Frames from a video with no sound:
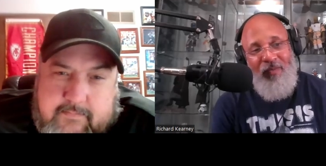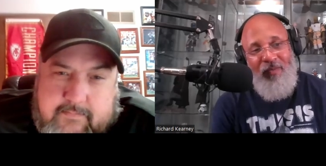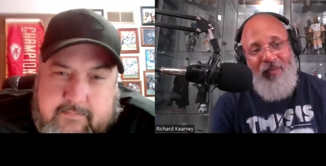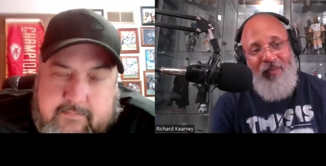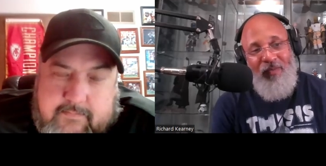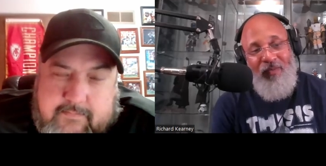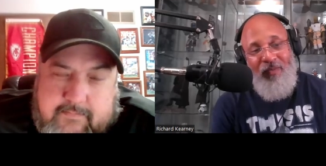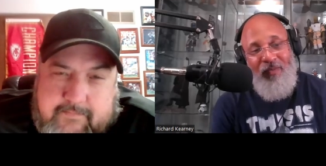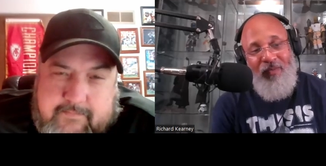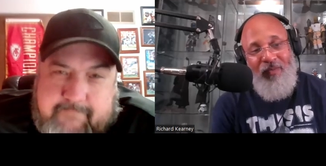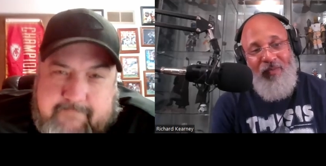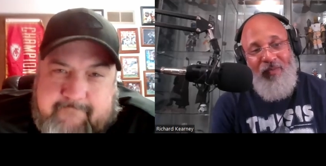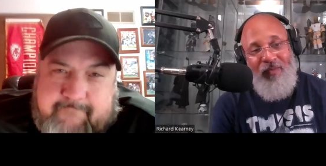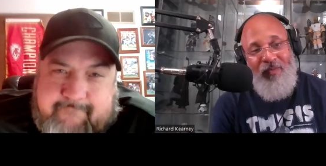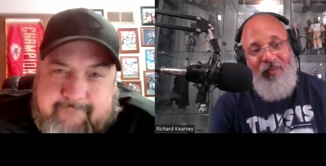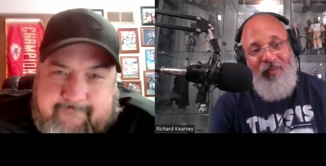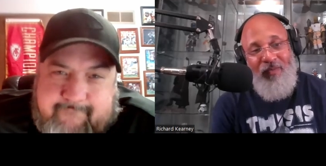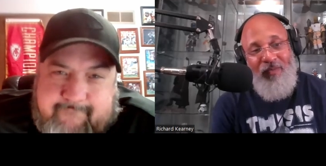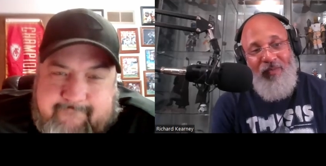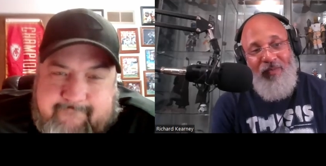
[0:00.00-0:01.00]

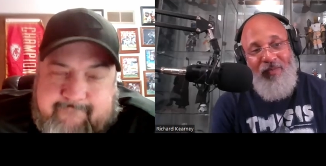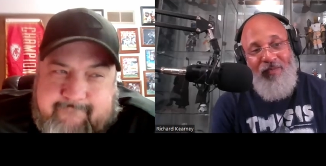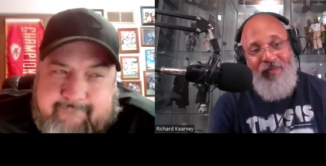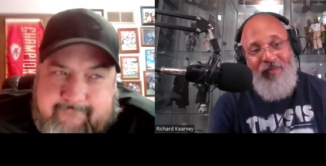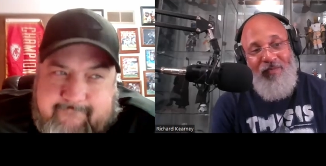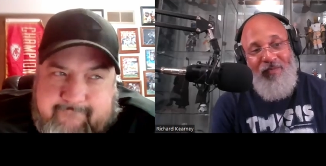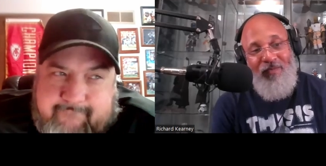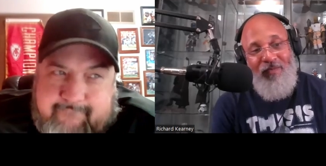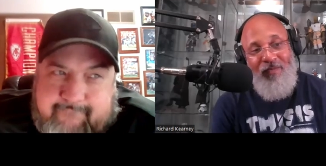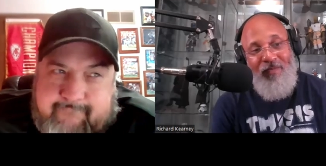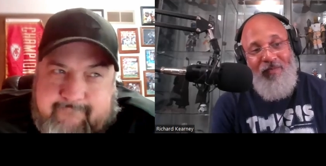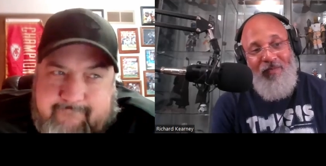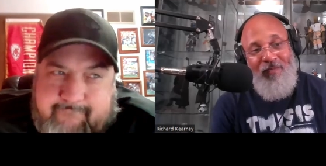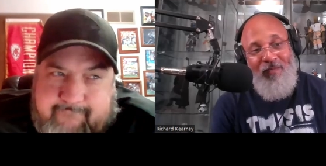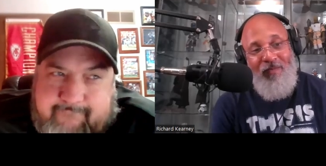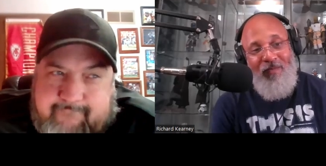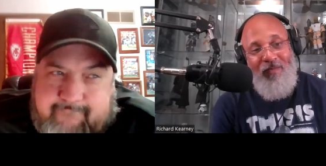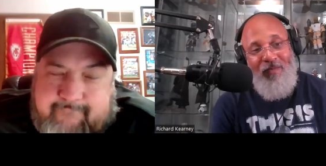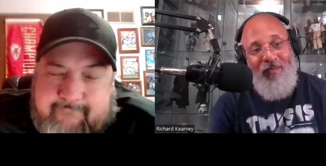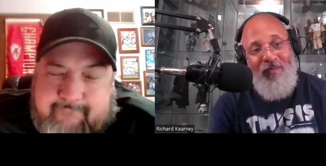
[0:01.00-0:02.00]

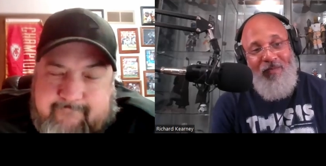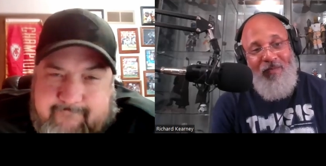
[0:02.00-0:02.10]
Nobody speaks.